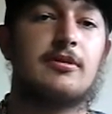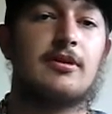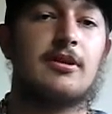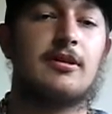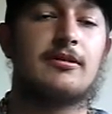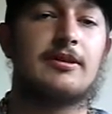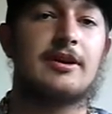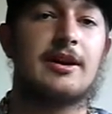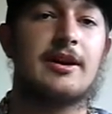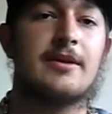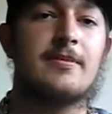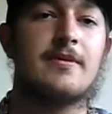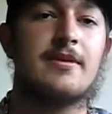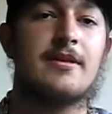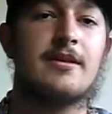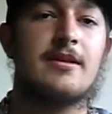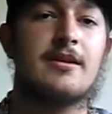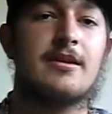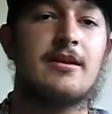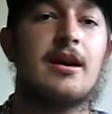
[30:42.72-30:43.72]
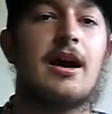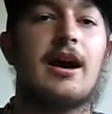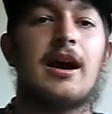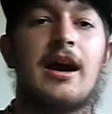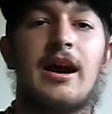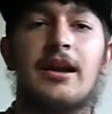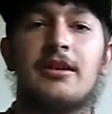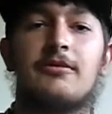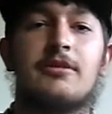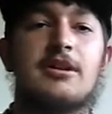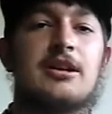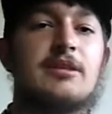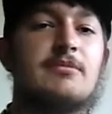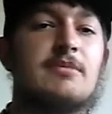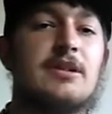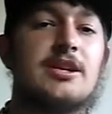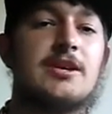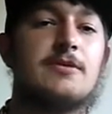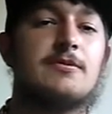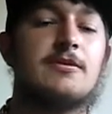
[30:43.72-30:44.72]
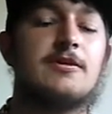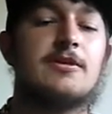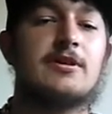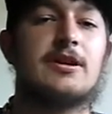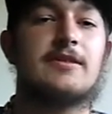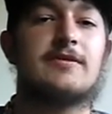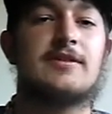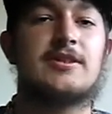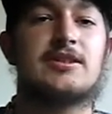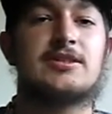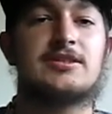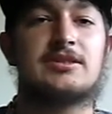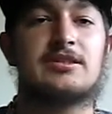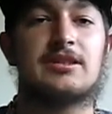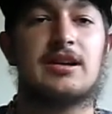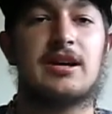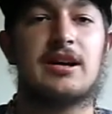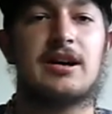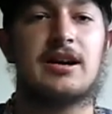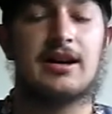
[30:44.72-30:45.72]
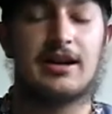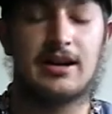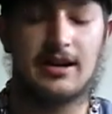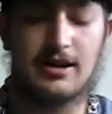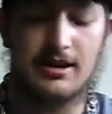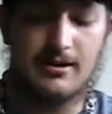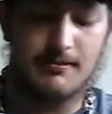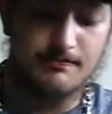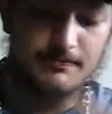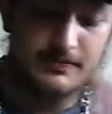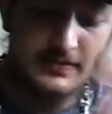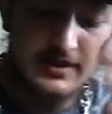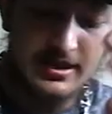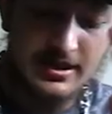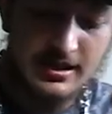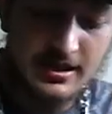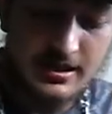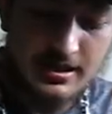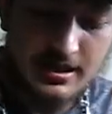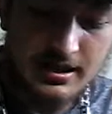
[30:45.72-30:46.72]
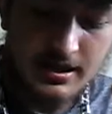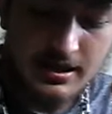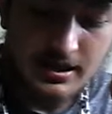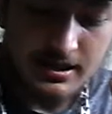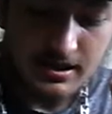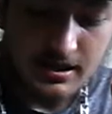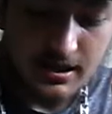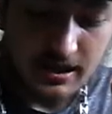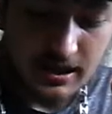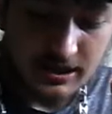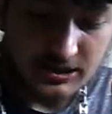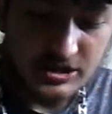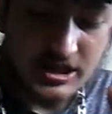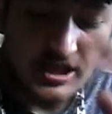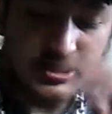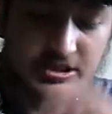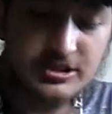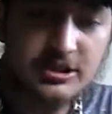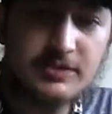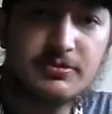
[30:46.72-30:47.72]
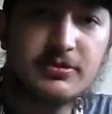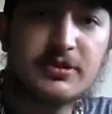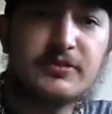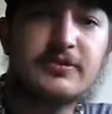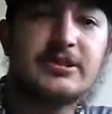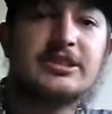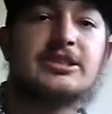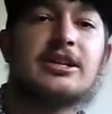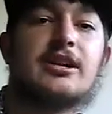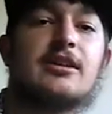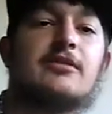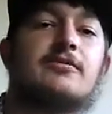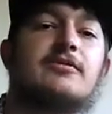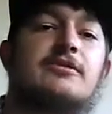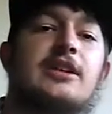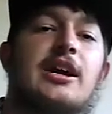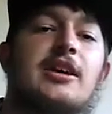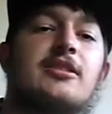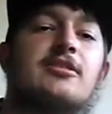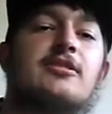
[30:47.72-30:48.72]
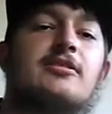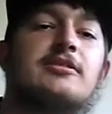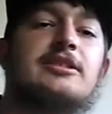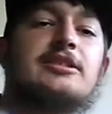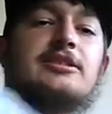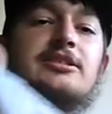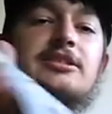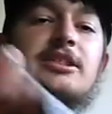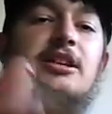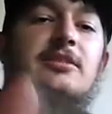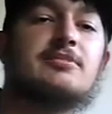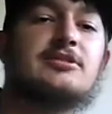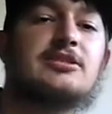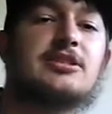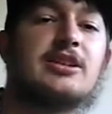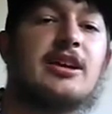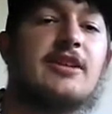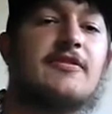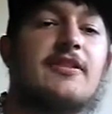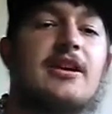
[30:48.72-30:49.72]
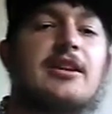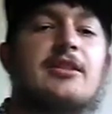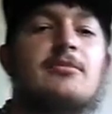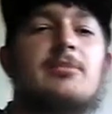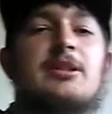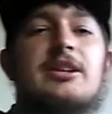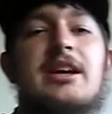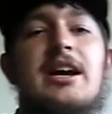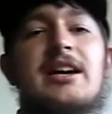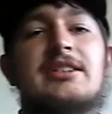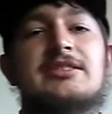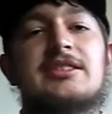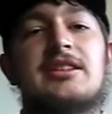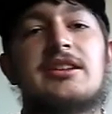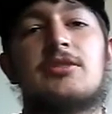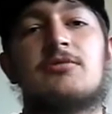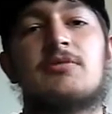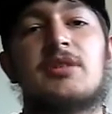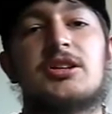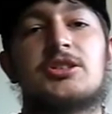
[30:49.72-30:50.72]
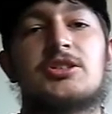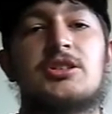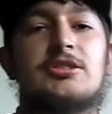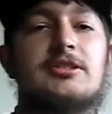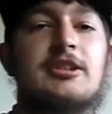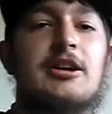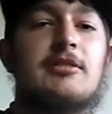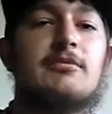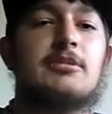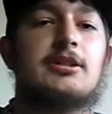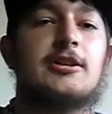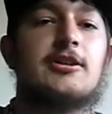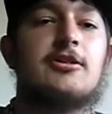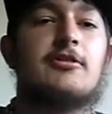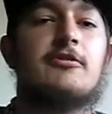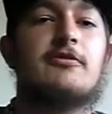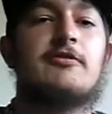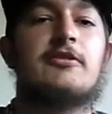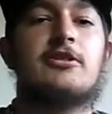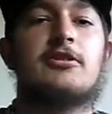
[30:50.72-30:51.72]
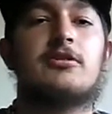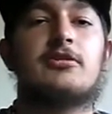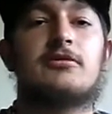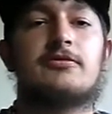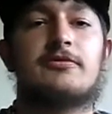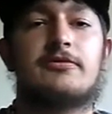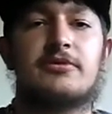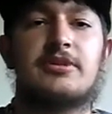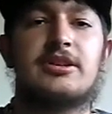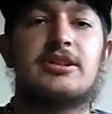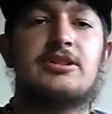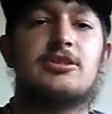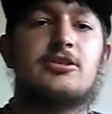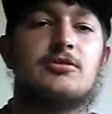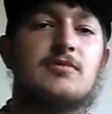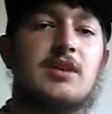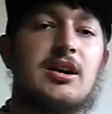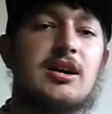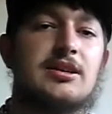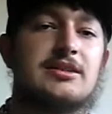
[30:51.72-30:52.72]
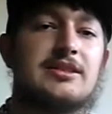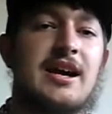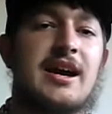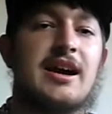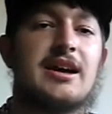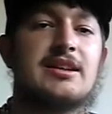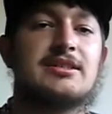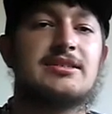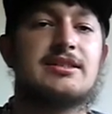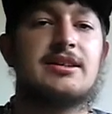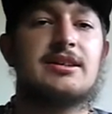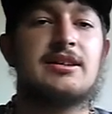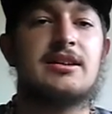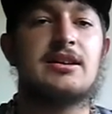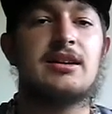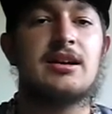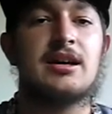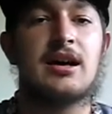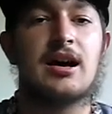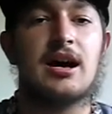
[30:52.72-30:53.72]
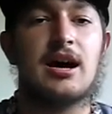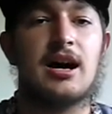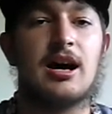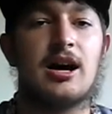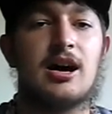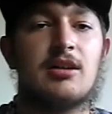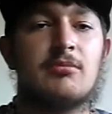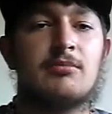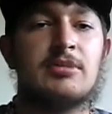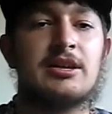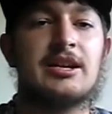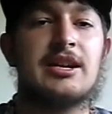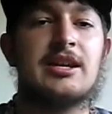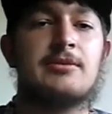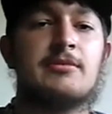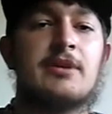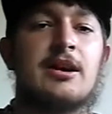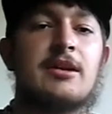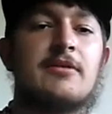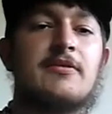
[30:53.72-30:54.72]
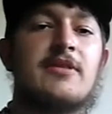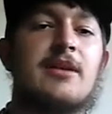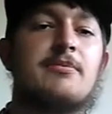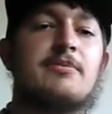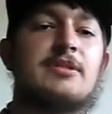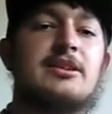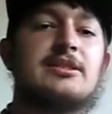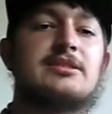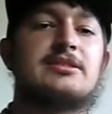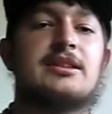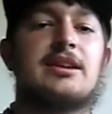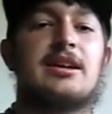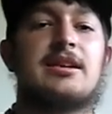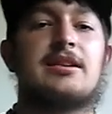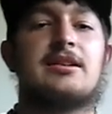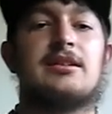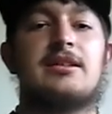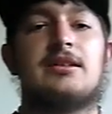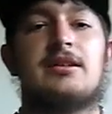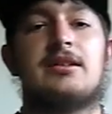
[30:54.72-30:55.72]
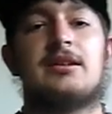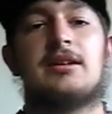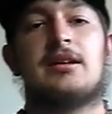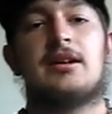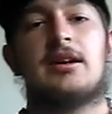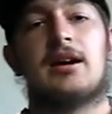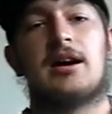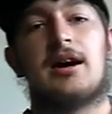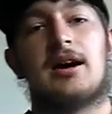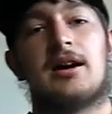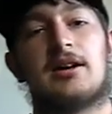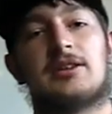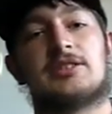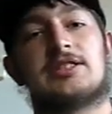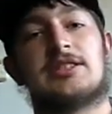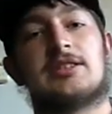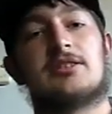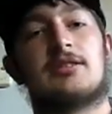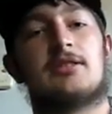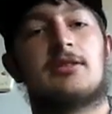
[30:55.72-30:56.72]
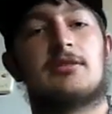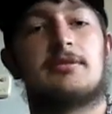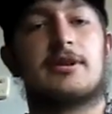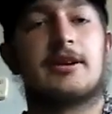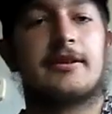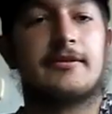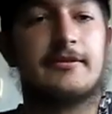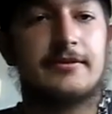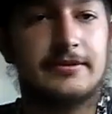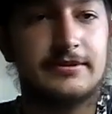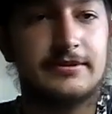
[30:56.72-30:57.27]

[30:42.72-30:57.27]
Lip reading: Okay, I highly recommend you all give this a chance to prove itself. Take all these tips. If anybody has any questions down below, feel free to ask. But anyway, with that being said, I'll see you all around.